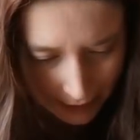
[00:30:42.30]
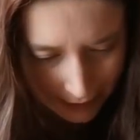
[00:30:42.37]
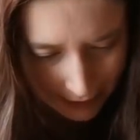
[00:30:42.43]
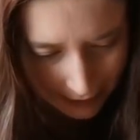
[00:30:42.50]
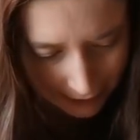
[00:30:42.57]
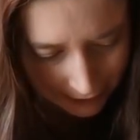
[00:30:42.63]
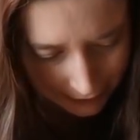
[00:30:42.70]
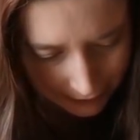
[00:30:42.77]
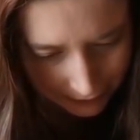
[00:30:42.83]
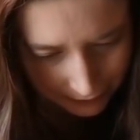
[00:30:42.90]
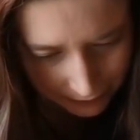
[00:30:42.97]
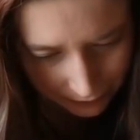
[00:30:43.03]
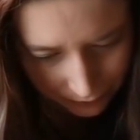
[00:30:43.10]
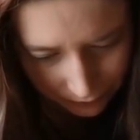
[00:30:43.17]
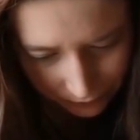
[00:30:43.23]

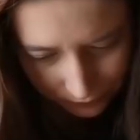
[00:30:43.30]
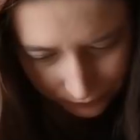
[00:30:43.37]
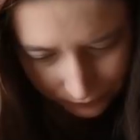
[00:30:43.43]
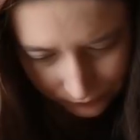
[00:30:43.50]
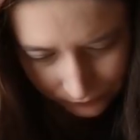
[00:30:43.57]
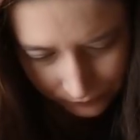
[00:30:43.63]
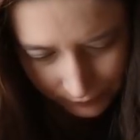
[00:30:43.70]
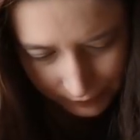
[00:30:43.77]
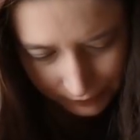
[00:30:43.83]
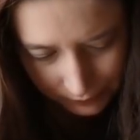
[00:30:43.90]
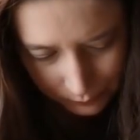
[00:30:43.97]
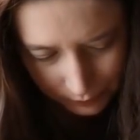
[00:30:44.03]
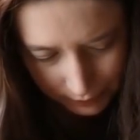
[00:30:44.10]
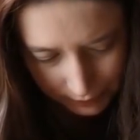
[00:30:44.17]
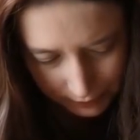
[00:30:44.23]
Wow.
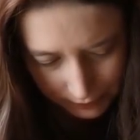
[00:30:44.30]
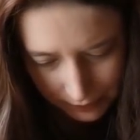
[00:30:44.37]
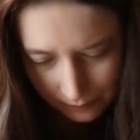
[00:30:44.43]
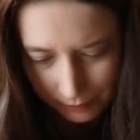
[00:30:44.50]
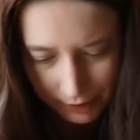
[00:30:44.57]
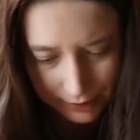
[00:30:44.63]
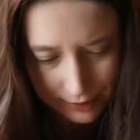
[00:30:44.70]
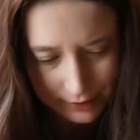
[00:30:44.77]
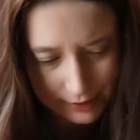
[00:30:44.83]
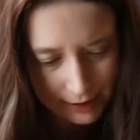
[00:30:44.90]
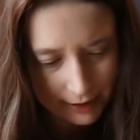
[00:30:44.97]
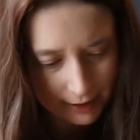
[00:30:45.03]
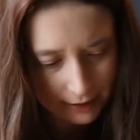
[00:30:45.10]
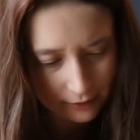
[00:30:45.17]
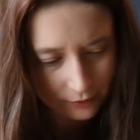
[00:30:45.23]
This one, I'm not going to
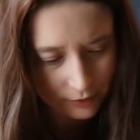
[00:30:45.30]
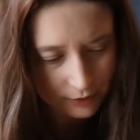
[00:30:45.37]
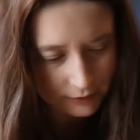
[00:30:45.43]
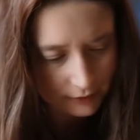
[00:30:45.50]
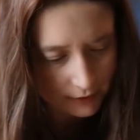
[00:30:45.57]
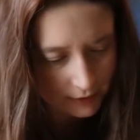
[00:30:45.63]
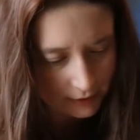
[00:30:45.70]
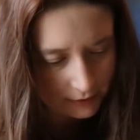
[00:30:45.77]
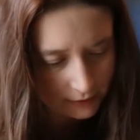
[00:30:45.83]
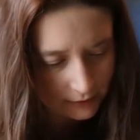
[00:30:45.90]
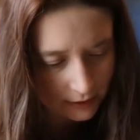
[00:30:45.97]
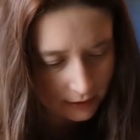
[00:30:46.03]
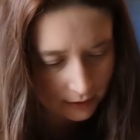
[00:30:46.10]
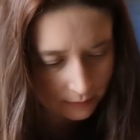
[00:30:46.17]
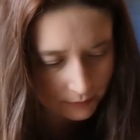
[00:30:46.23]
take it out. This
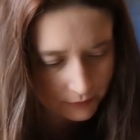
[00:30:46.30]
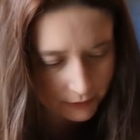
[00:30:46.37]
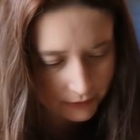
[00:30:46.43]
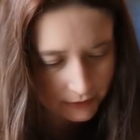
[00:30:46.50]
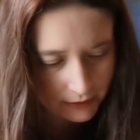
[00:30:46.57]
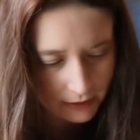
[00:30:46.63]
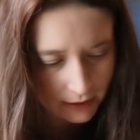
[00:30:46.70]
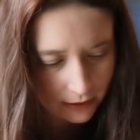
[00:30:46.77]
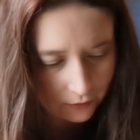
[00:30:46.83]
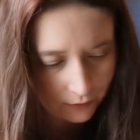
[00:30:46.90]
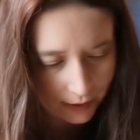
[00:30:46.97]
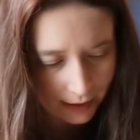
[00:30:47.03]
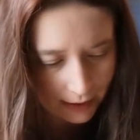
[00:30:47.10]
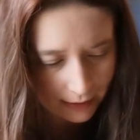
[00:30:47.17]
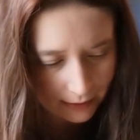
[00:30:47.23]
is 16
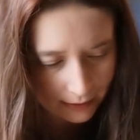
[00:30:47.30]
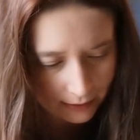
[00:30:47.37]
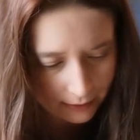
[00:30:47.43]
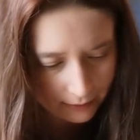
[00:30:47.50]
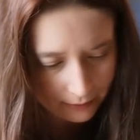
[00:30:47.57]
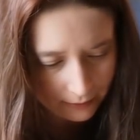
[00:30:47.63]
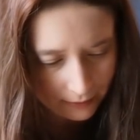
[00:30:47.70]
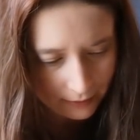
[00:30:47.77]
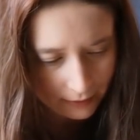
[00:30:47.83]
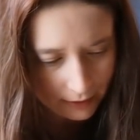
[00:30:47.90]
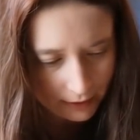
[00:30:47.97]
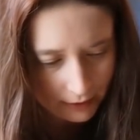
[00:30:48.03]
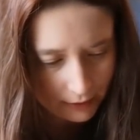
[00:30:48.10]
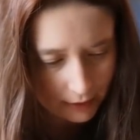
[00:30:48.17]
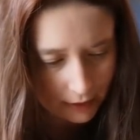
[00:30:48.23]
count Ada
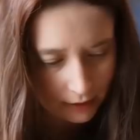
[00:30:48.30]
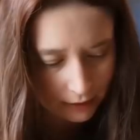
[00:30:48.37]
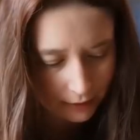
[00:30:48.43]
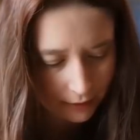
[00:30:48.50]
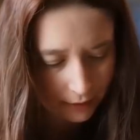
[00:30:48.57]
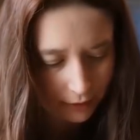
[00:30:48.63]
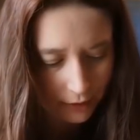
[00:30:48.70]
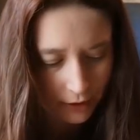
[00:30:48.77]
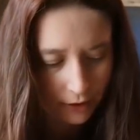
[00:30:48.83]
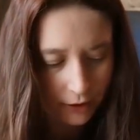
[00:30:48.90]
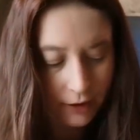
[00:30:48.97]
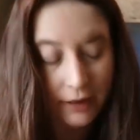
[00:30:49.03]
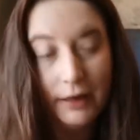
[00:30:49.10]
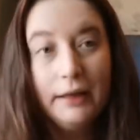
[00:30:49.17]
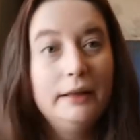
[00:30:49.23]
in the color
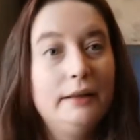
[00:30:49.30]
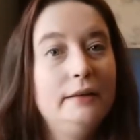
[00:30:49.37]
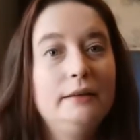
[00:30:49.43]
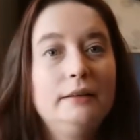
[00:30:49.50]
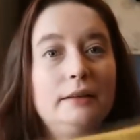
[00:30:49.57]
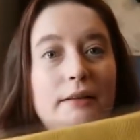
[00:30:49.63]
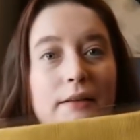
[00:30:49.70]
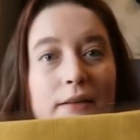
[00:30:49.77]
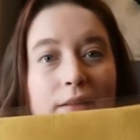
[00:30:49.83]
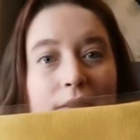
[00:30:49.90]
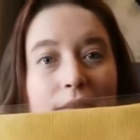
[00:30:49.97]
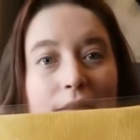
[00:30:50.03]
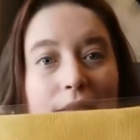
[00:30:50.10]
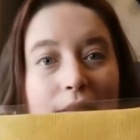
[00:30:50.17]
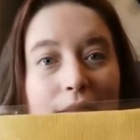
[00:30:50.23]
Guardian.
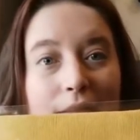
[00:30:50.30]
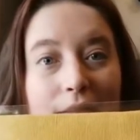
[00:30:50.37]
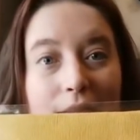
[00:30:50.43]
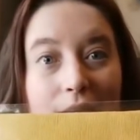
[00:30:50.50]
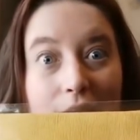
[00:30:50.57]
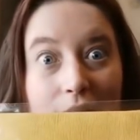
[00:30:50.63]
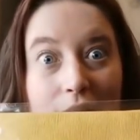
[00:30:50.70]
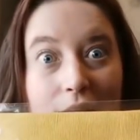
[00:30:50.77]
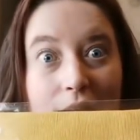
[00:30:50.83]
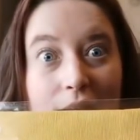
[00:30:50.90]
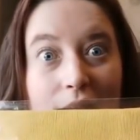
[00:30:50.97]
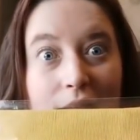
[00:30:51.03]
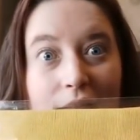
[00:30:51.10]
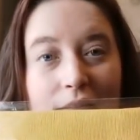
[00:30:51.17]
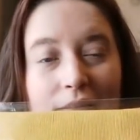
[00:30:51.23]

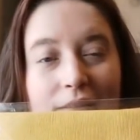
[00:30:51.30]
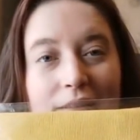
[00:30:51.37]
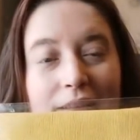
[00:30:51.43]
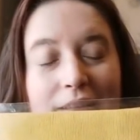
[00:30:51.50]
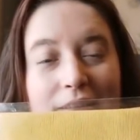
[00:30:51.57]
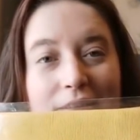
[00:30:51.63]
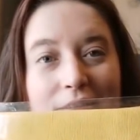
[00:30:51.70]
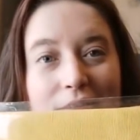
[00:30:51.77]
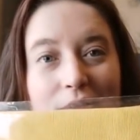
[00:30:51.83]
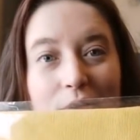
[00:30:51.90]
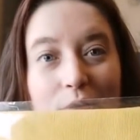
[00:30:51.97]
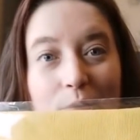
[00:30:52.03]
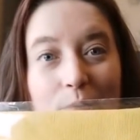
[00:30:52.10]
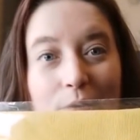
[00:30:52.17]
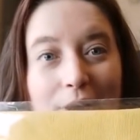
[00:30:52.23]
Oh, it's
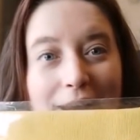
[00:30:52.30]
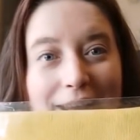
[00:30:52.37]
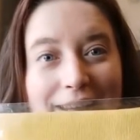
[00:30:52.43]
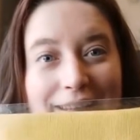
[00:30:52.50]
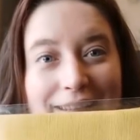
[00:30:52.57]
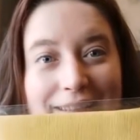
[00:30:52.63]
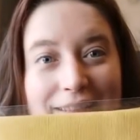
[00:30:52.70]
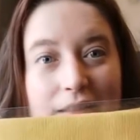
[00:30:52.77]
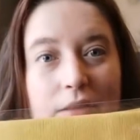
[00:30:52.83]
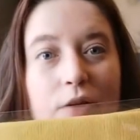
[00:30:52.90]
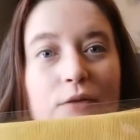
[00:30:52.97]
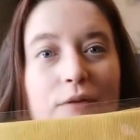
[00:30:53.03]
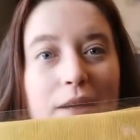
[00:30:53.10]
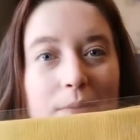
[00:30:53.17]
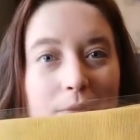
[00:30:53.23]
so bright. It's
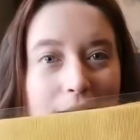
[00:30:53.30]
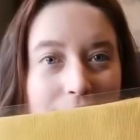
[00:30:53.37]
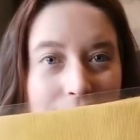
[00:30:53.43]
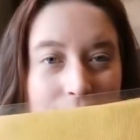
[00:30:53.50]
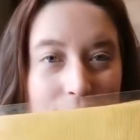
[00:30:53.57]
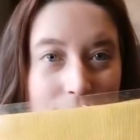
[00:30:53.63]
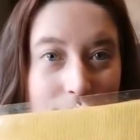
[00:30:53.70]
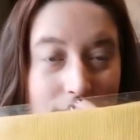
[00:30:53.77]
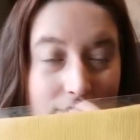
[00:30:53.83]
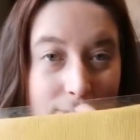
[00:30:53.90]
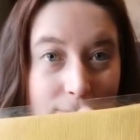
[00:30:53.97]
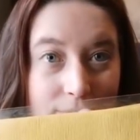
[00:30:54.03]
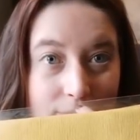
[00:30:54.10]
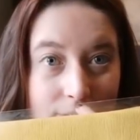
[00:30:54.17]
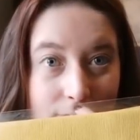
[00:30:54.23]
so vibrant.
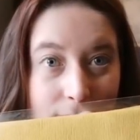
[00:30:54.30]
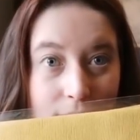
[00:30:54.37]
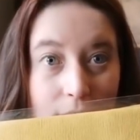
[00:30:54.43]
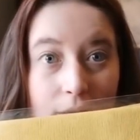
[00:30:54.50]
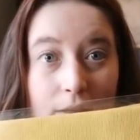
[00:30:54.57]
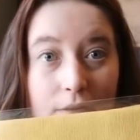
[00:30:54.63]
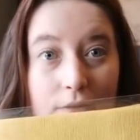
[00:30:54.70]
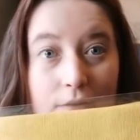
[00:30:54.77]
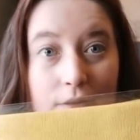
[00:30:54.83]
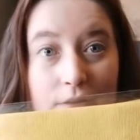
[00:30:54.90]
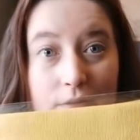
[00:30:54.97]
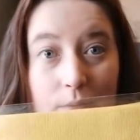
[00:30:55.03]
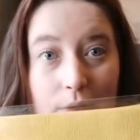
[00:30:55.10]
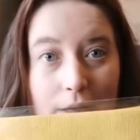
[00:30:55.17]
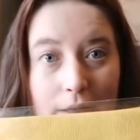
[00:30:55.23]
Another
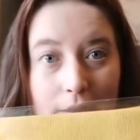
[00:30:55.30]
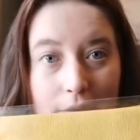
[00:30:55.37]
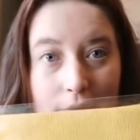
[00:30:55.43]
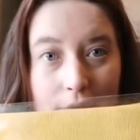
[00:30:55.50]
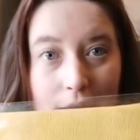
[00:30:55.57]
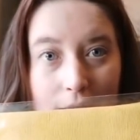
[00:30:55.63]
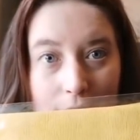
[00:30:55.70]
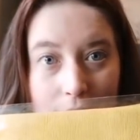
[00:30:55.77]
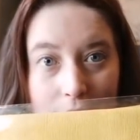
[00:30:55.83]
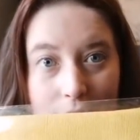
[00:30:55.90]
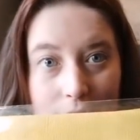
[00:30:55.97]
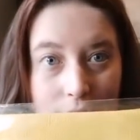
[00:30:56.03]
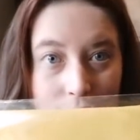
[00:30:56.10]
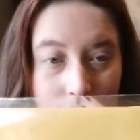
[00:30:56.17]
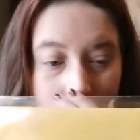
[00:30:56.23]
reason why I love
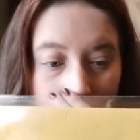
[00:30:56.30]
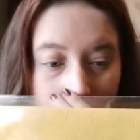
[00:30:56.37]
Ada.